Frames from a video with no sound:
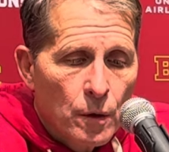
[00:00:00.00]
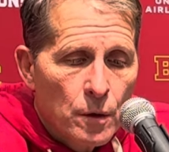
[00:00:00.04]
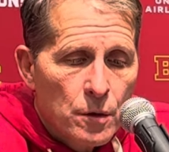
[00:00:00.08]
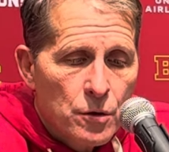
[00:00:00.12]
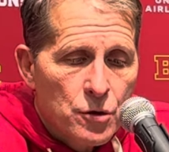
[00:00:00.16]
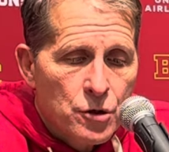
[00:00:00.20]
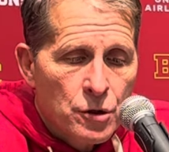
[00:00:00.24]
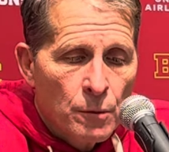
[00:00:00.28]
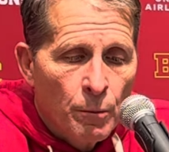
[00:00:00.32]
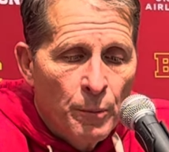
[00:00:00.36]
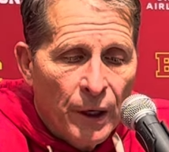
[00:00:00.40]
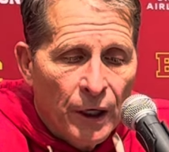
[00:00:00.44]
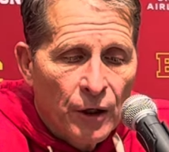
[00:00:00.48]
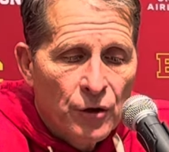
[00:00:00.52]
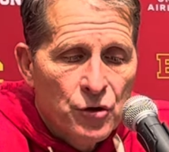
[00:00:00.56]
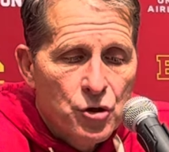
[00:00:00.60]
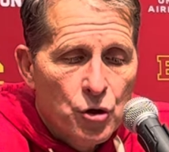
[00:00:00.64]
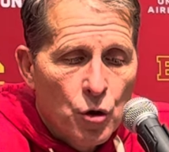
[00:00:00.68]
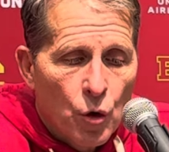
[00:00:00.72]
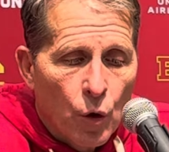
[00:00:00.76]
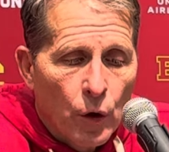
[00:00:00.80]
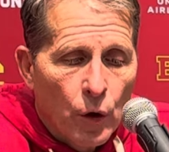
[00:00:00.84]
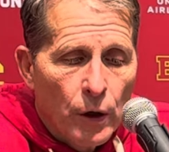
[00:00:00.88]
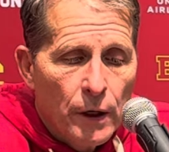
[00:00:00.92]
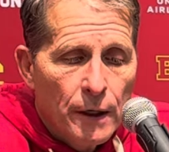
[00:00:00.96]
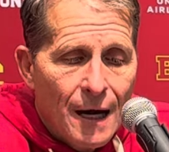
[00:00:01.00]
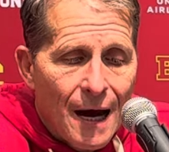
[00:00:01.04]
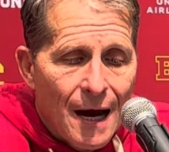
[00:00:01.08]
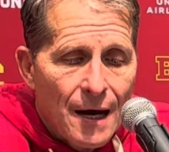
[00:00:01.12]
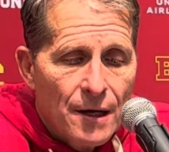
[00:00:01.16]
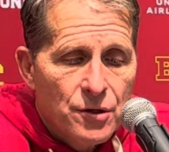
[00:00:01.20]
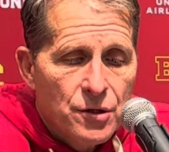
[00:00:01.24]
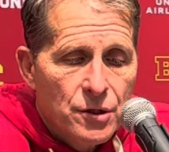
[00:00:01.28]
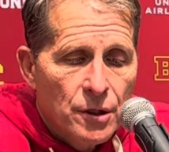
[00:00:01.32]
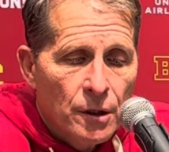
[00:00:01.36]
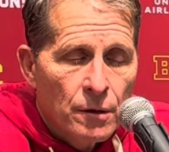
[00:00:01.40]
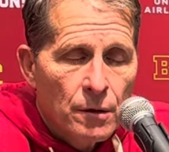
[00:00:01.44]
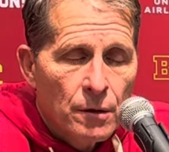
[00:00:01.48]
some big scoring
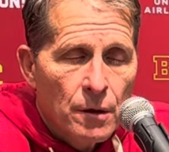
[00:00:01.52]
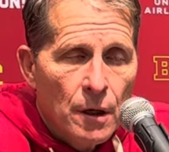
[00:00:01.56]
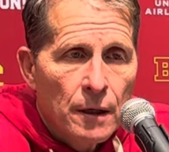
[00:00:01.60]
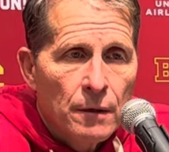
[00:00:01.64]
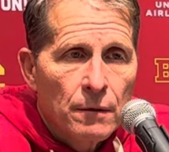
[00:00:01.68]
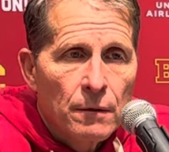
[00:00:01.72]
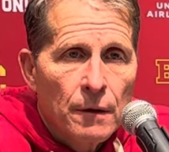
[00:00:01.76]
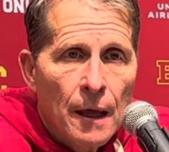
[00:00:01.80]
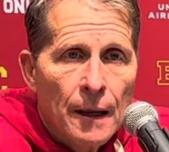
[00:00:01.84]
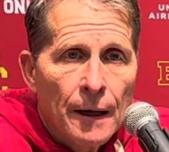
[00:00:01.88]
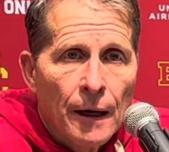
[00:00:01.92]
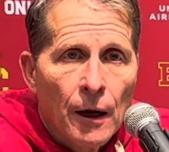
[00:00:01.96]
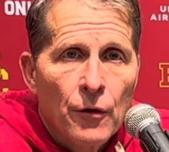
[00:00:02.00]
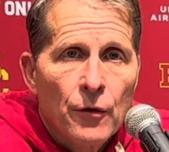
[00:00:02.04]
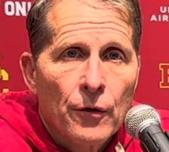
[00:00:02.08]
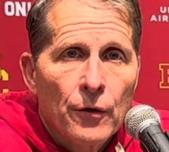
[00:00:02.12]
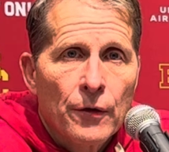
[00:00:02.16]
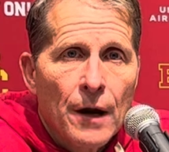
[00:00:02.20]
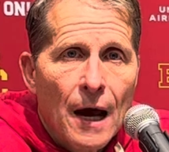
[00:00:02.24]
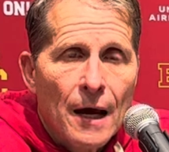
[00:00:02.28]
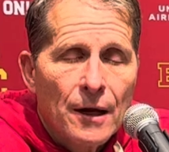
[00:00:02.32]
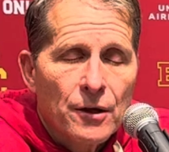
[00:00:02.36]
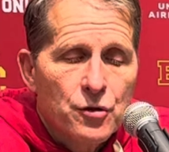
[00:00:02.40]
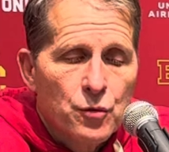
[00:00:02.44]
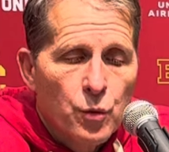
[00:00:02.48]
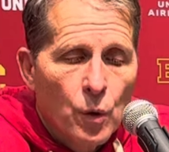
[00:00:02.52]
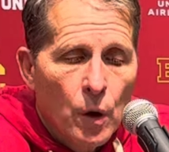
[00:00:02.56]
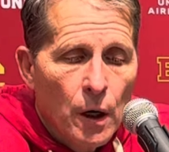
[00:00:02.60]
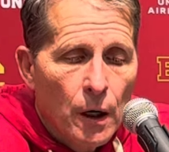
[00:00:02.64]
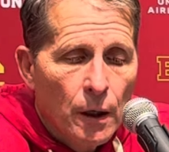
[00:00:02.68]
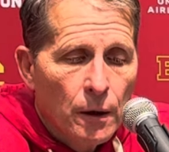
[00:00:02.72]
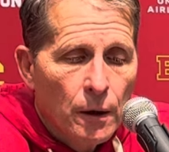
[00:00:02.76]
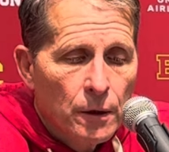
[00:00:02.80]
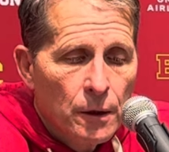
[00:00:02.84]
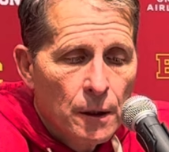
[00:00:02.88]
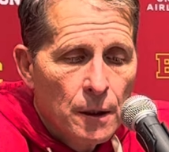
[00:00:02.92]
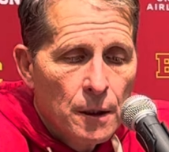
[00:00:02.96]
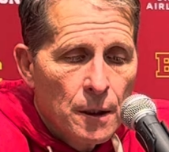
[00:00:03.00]
nights and other nights
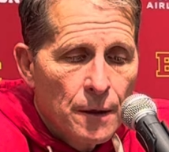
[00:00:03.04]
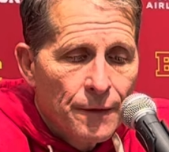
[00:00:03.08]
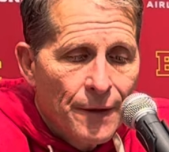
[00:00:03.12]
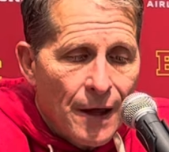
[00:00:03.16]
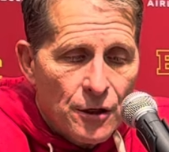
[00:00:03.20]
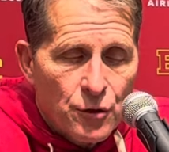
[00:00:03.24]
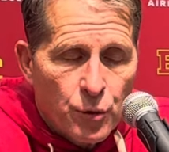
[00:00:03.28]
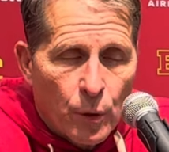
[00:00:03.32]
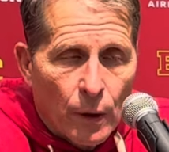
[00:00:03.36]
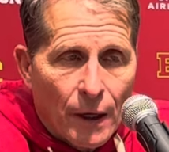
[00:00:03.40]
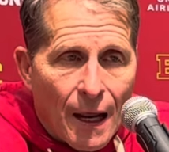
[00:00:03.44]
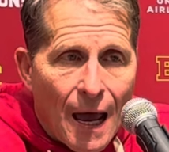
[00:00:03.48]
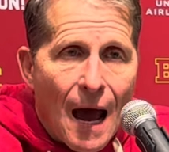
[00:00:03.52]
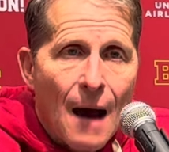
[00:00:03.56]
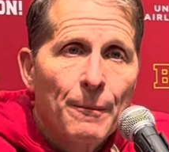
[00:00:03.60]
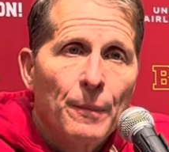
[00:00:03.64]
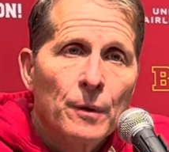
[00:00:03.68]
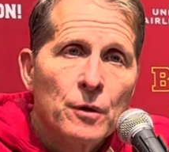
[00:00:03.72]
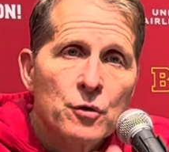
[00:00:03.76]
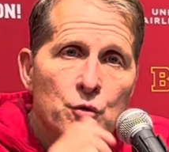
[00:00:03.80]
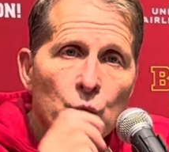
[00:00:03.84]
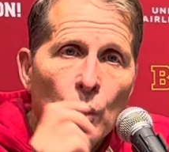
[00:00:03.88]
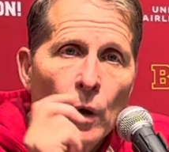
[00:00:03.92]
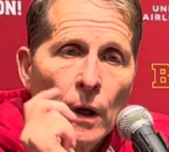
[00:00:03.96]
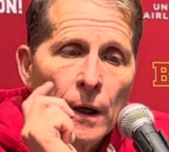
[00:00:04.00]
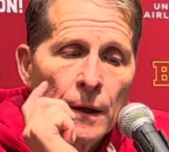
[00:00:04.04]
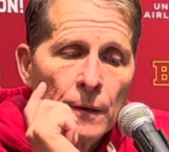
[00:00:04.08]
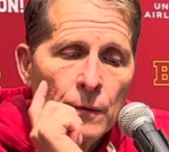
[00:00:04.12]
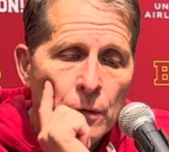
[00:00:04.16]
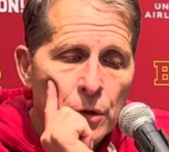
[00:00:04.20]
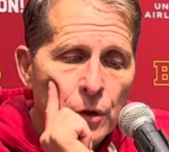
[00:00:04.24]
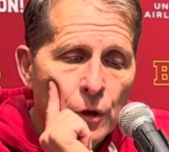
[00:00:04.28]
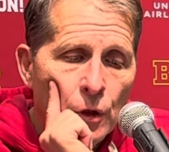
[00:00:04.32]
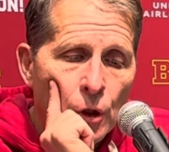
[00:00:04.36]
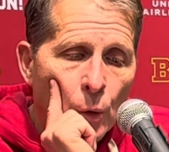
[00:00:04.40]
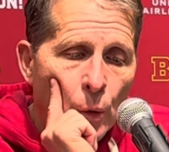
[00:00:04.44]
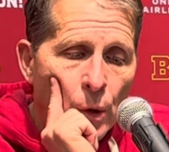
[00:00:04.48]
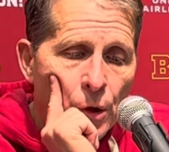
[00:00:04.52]
where that's what happens when
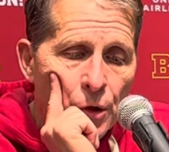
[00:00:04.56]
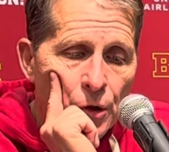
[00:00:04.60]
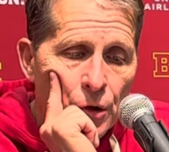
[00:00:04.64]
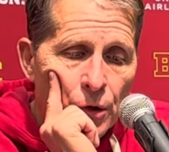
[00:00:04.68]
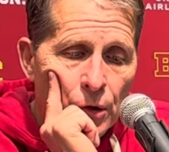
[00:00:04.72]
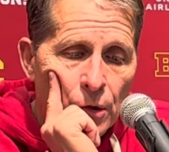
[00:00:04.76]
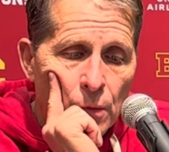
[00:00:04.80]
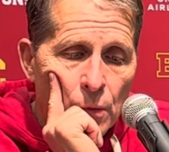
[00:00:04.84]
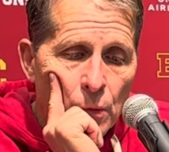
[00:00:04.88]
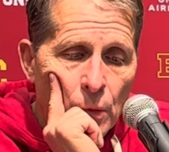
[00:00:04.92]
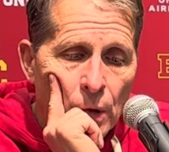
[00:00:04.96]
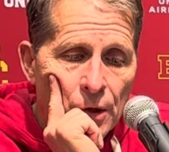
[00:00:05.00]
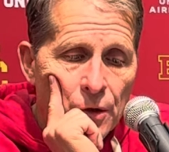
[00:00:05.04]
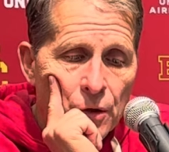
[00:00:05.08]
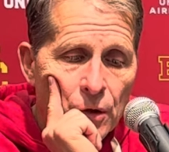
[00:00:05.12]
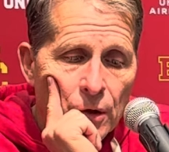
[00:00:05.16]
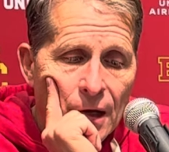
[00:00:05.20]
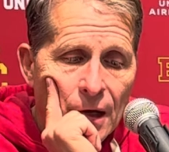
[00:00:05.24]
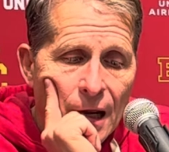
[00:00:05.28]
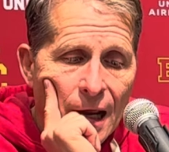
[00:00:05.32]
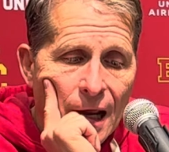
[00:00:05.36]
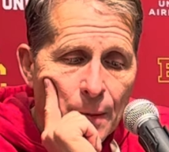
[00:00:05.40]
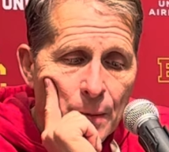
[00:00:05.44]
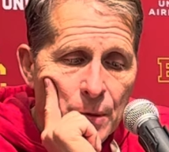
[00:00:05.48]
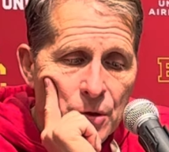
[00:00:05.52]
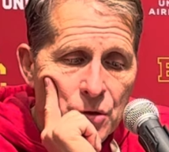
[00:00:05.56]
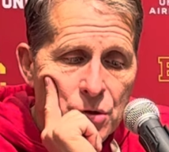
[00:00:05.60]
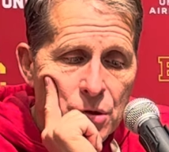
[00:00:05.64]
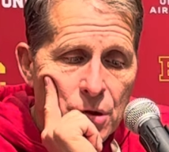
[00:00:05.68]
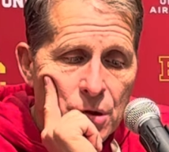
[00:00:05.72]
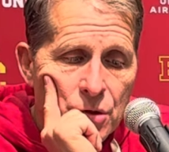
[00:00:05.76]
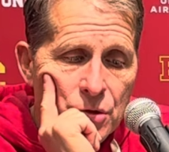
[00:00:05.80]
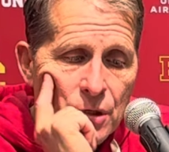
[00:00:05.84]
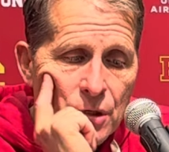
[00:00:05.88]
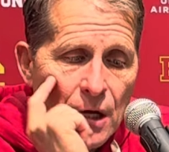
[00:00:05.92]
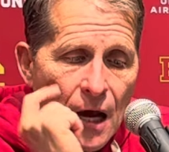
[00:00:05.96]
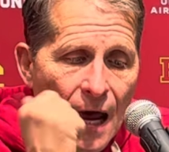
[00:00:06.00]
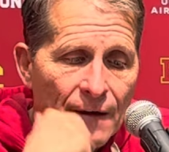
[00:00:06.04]
your game
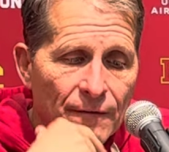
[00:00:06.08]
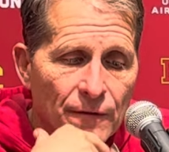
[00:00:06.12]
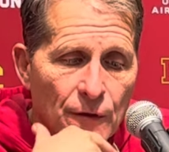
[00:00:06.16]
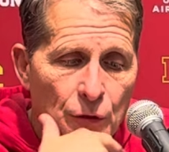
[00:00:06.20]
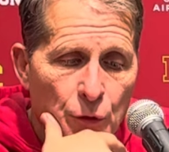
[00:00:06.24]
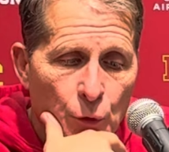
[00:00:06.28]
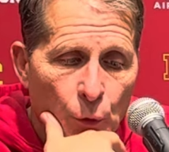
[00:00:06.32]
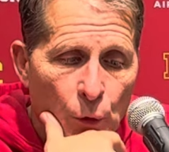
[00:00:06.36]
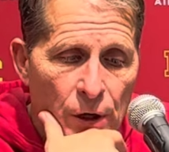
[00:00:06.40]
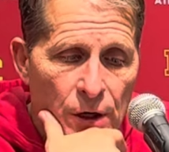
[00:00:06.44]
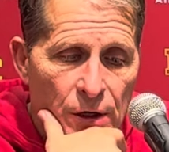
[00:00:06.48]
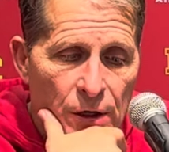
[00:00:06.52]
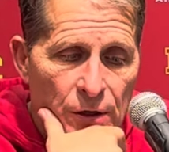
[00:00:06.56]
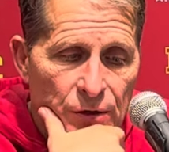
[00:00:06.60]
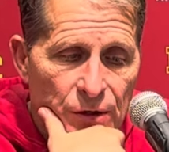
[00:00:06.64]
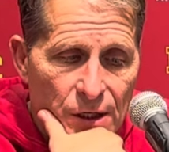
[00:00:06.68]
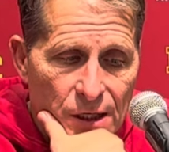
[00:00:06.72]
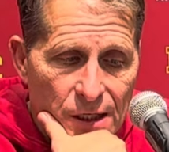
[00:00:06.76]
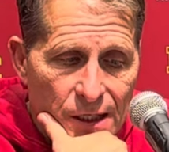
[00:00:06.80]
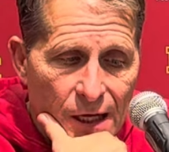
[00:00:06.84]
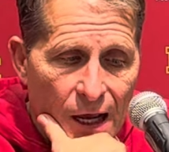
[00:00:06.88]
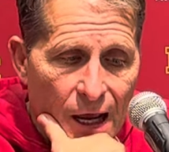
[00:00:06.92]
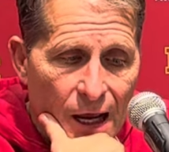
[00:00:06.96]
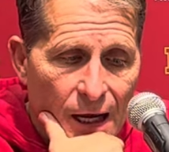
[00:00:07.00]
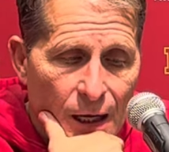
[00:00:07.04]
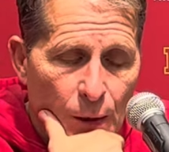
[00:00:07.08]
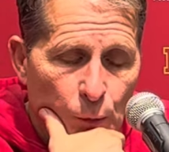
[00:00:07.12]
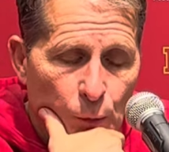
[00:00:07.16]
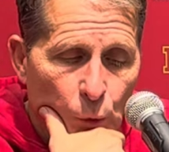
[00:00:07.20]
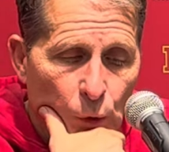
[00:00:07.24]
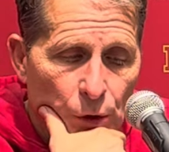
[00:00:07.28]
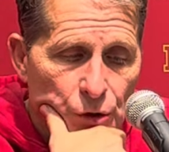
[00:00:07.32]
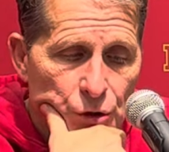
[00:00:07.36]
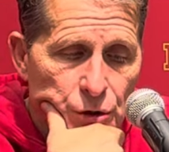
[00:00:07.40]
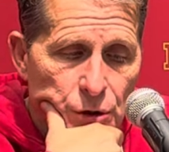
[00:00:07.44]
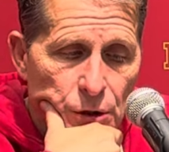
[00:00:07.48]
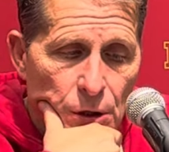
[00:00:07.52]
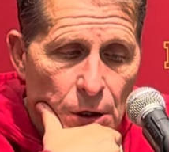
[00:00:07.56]
is kind of a 3-and-D game,
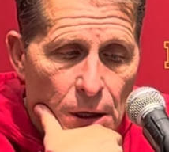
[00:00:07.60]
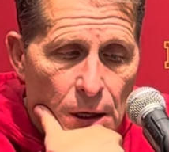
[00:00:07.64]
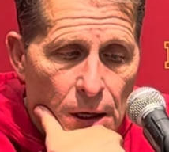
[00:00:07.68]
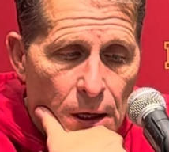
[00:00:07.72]
which